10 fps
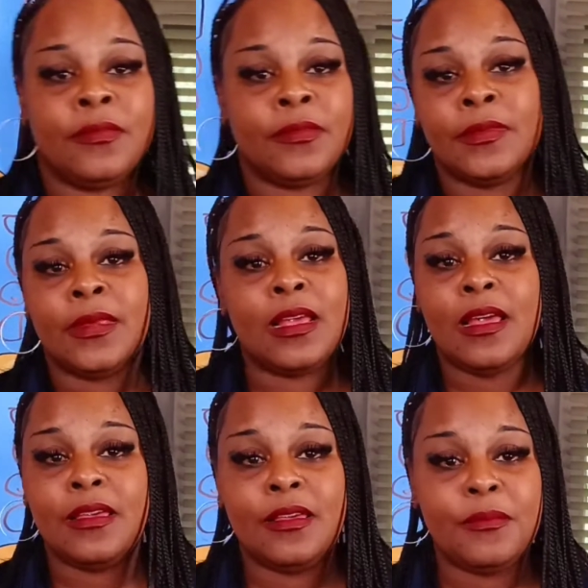They can't
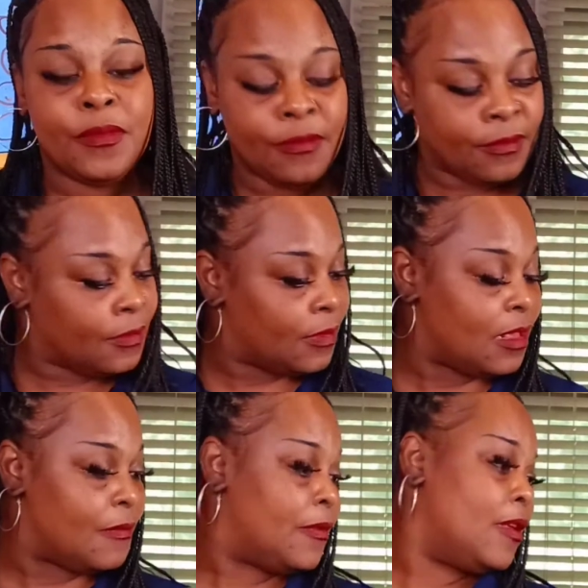hear me.
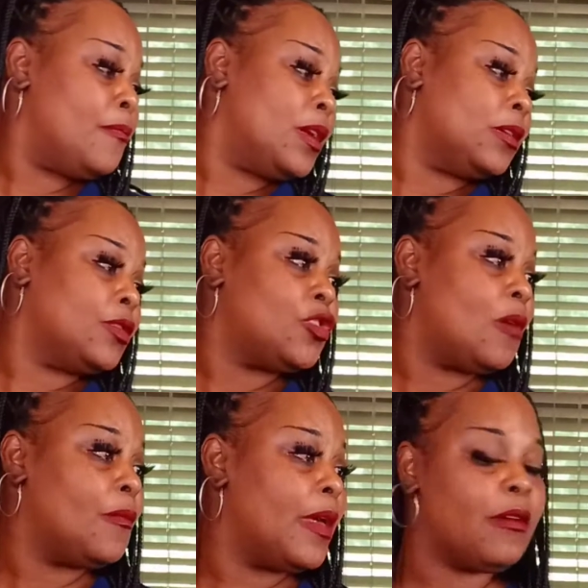Even even a little
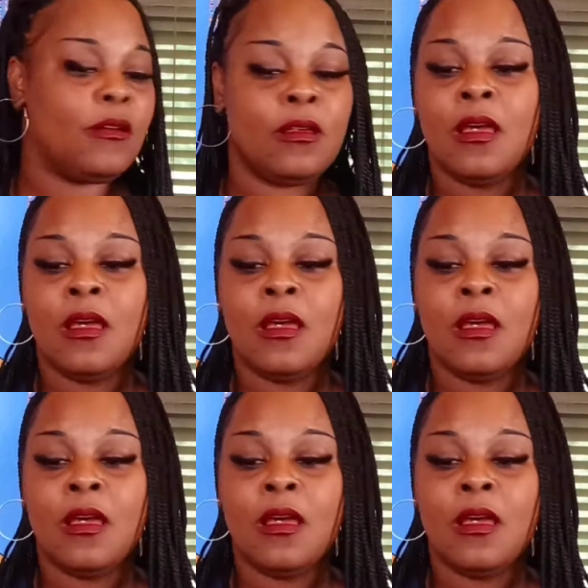troublemaker.